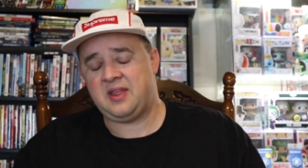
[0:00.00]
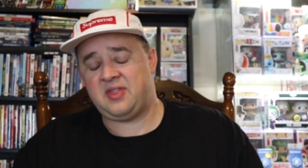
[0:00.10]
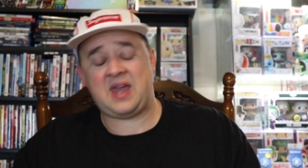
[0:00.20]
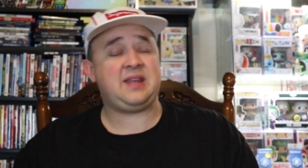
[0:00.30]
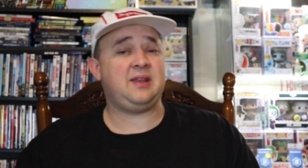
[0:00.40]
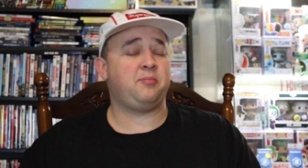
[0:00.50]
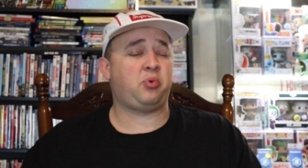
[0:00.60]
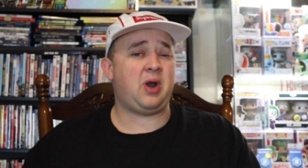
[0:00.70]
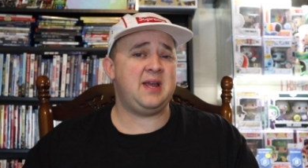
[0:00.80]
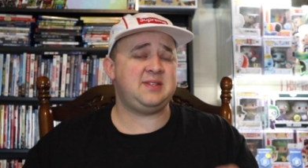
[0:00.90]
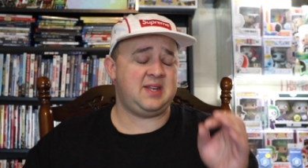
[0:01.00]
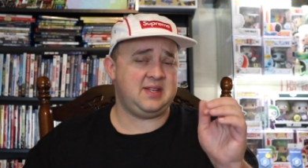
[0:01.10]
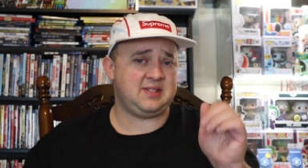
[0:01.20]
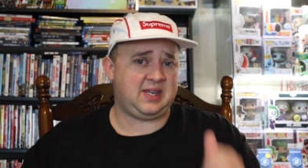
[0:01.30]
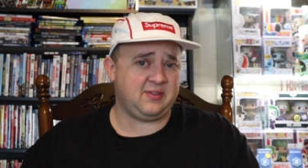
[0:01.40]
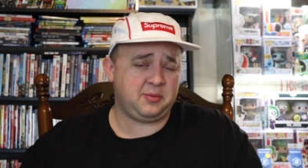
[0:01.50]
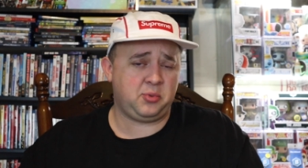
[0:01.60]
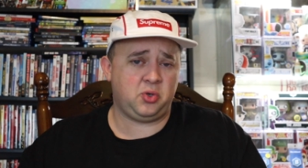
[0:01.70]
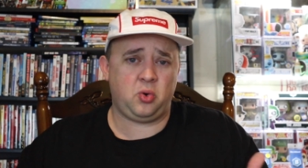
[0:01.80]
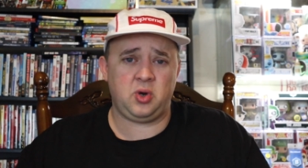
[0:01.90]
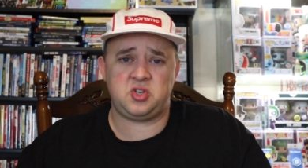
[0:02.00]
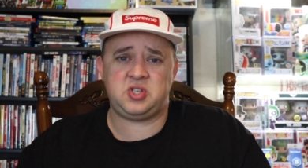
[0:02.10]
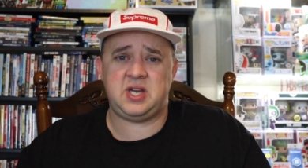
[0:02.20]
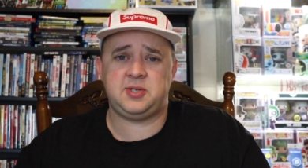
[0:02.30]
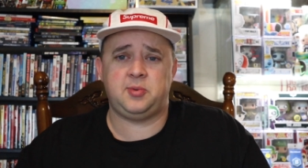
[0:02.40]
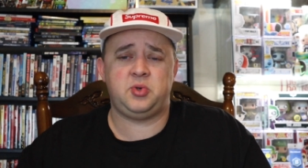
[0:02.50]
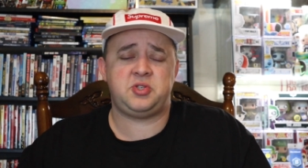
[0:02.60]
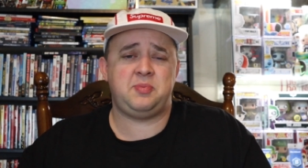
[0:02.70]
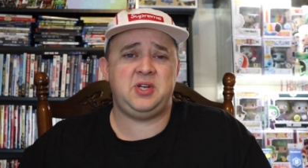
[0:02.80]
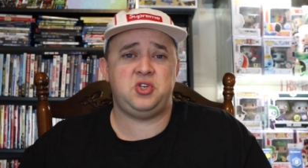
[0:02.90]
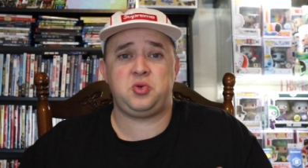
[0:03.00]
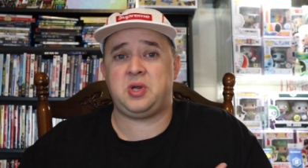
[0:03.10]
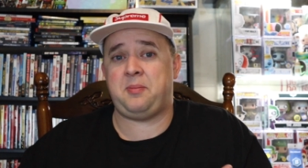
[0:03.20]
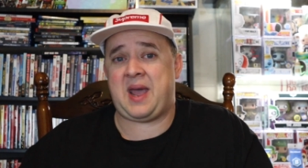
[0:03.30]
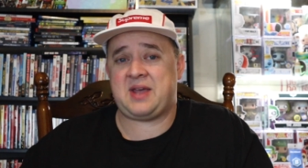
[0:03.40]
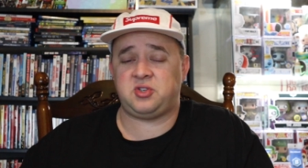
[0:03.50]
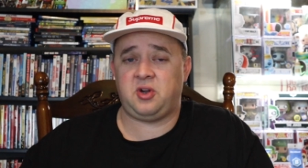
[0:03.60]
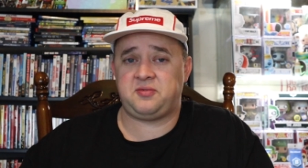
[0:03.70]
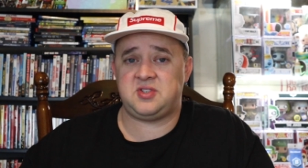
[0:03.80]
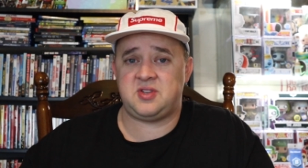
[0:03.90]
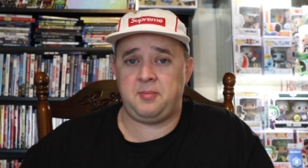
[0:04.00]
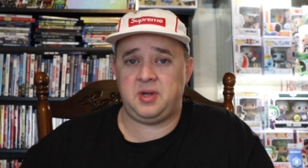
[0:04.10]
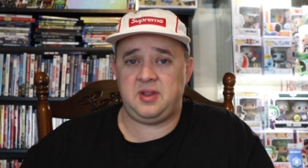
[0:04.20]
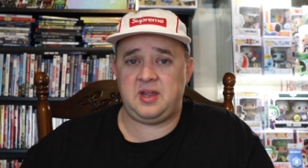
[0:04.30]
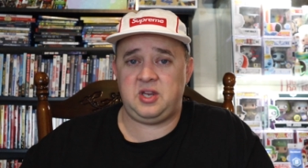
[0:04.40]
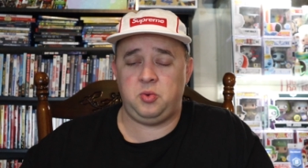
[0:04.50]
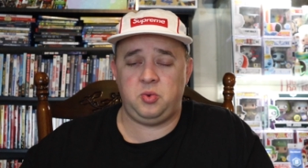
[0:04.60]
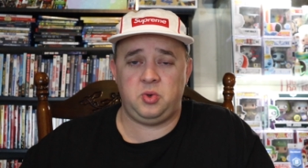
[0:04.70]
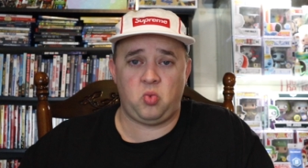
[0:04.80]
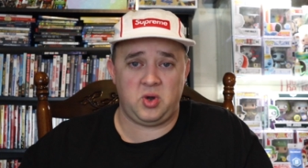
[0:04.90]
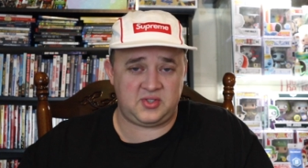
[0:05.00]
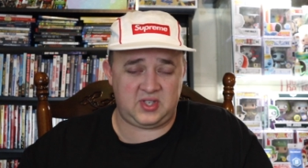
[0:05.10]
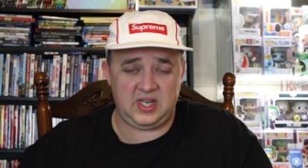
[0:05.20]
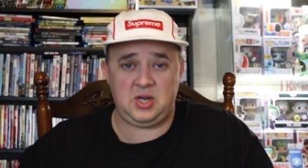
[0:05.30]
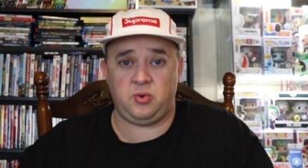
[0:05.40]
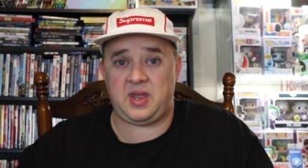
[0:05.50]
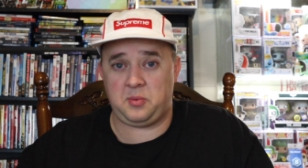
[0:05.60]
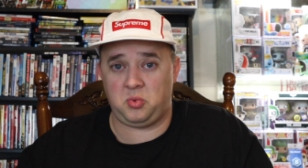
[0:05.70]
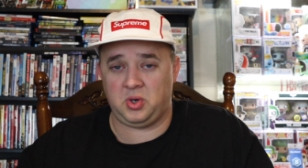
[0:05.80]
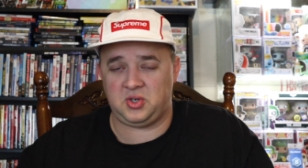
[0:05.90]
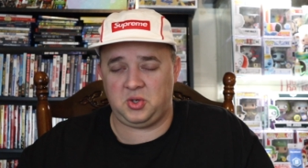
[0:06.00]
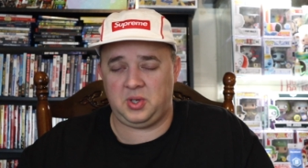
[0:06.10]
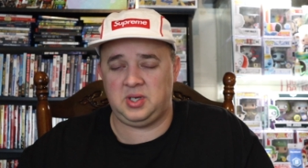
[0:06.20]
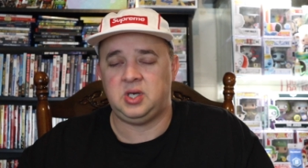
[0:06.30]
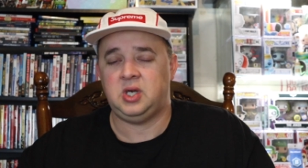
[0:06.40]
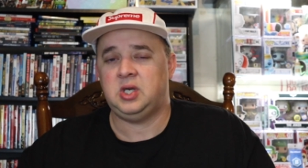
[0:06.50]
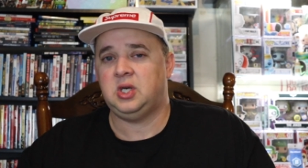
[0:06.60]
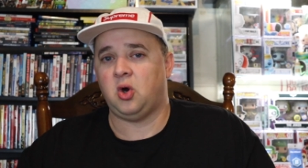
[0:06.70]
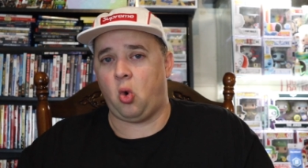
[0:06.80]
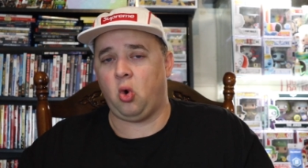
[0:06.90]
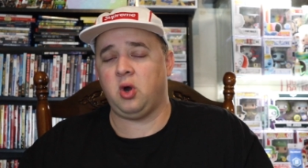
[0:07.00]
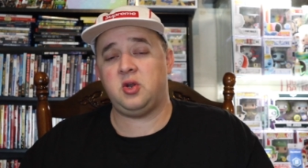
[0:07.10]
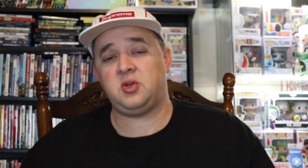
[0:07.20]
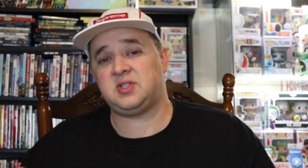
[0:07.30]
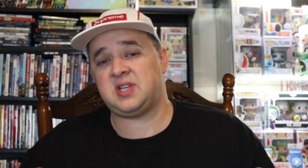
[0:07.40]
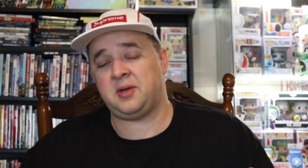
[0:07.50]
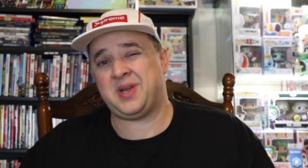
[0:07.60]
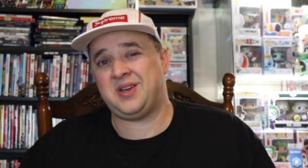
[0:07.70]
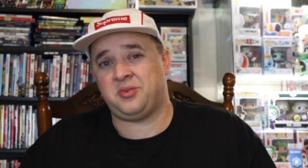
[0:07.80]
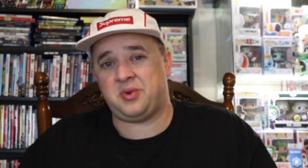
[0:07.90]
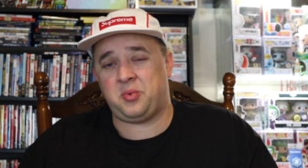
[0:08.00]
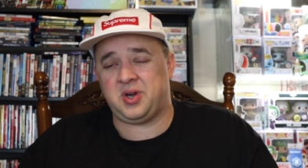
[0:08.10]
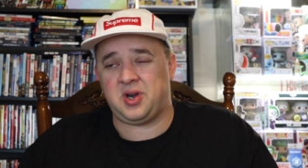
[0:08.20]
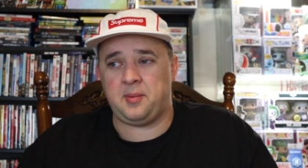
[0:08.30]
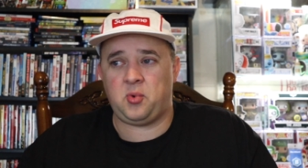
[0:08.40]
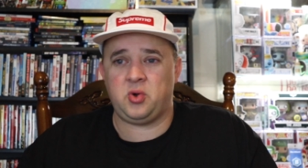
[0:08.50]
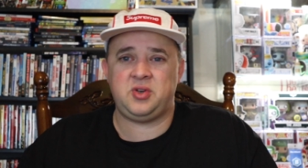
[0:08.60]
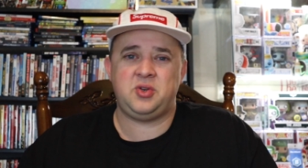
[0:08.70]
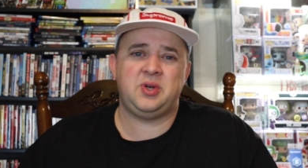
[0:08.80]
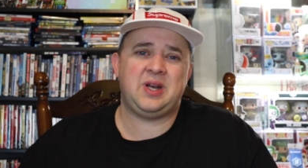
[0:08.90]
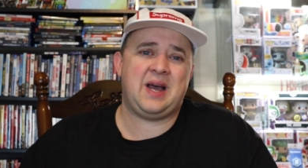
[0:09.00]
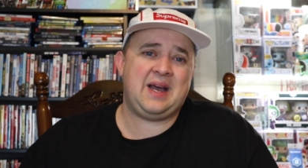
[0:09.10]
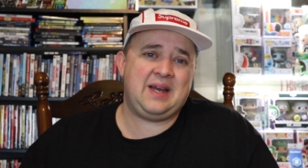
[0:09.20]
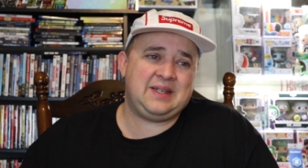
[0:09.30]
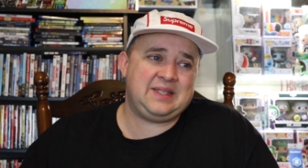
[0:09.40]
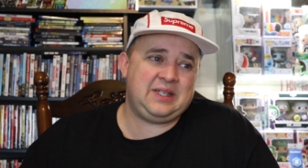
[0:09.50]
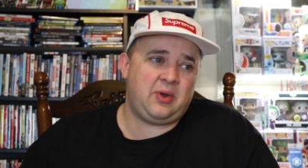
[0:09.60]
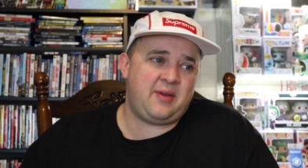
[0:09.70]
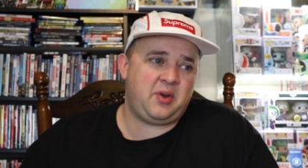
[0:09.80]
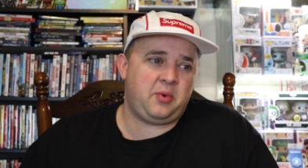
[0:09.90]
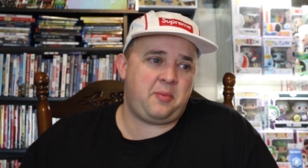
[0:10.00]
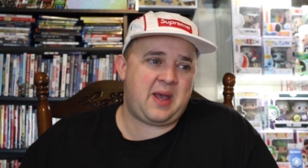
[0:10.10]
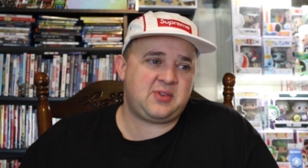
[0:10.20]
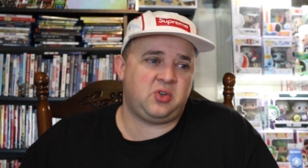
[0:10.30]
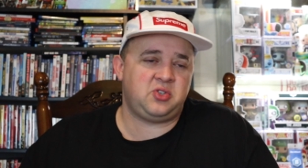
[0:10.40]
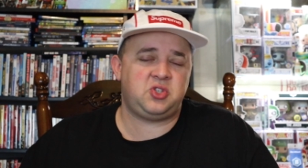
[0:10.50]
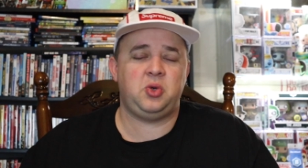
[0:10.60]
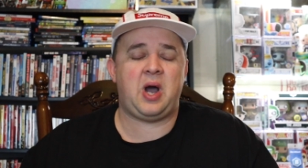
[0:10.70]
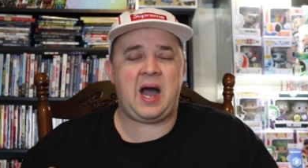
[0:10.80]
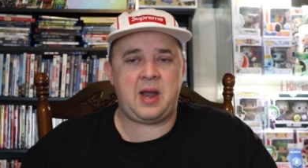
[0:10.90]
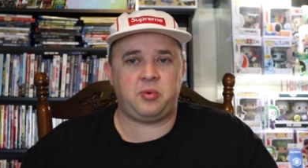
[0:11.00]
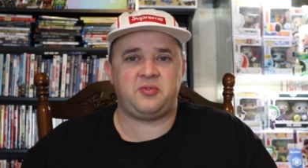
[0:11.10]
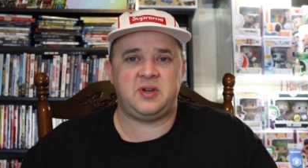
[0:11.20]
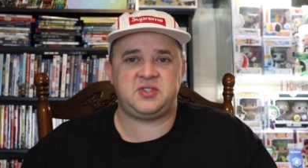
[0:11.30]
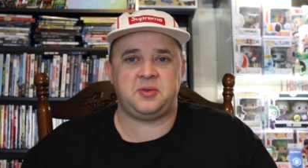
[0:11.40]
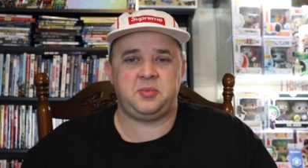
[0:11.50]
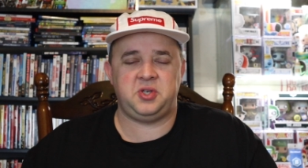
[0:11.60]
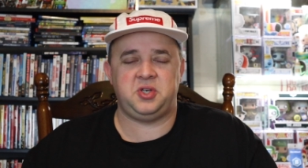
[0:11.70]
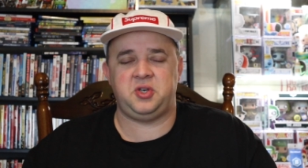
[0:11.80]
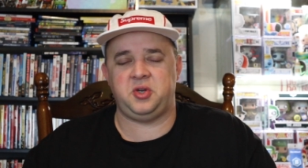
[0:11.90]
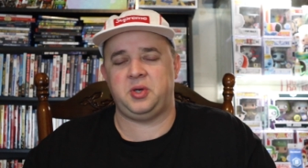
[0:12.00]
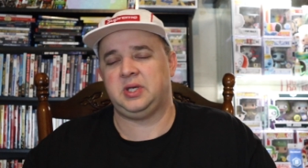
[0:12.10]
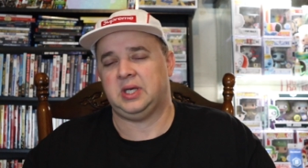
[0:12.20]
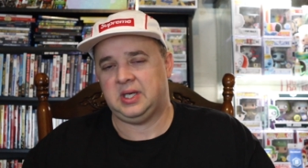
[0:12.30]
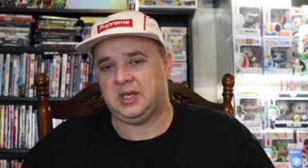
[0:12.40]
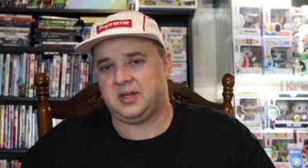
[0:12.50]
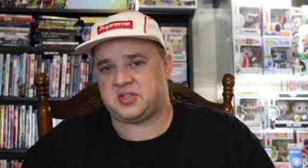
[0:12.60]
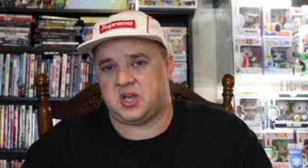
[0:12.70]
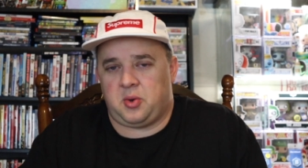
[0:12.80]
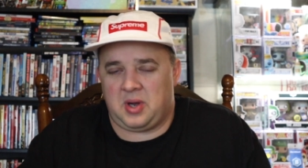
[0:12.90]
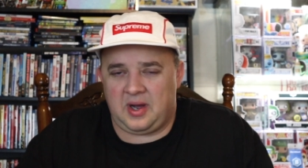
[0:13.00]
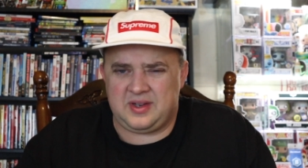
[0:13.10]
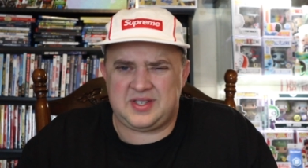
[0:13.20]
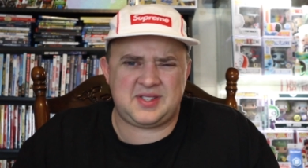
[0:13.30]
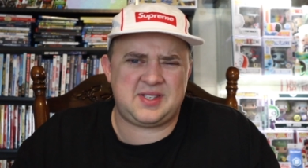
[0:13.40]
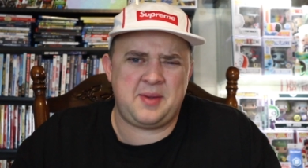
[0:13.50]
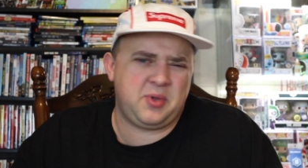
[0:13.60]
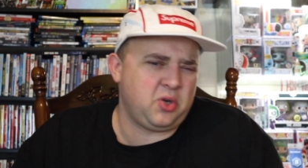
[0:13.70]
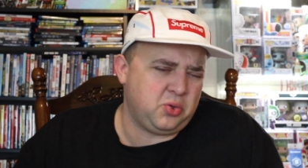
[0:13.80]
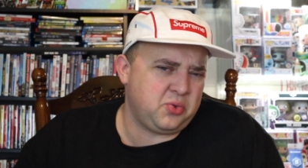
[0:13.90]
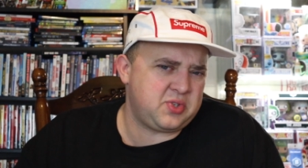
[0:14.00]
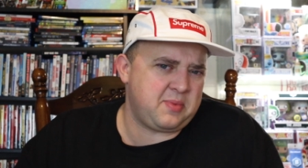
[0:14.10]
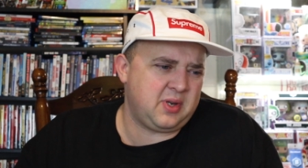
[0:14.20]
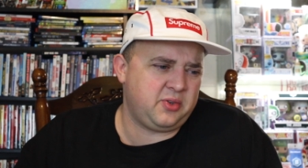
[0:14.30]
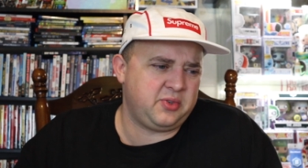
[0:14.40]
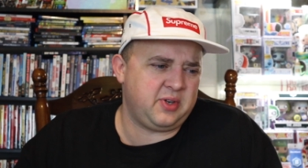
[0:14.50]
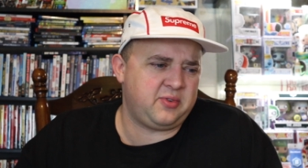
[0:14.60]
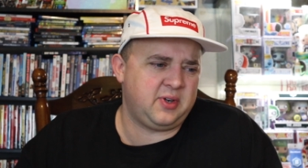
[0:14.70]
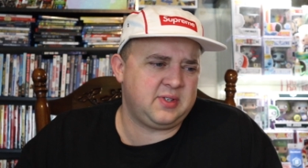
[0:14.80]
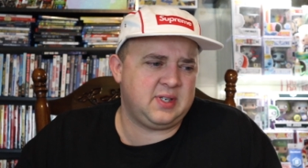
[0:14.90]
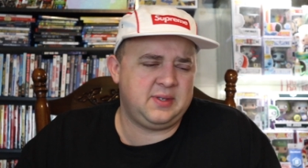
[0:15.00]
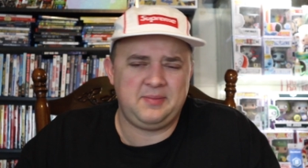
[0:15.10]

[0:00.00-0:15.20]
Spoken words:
That prize is giftable or exchangeable, which means you could pass it off to somebody that you would want to see or they would want to do it. Or you could tell me I don't want to come on and do it. I don't have anyone to pass it on to. I will find somebody to do it. So just something cool, something a little different.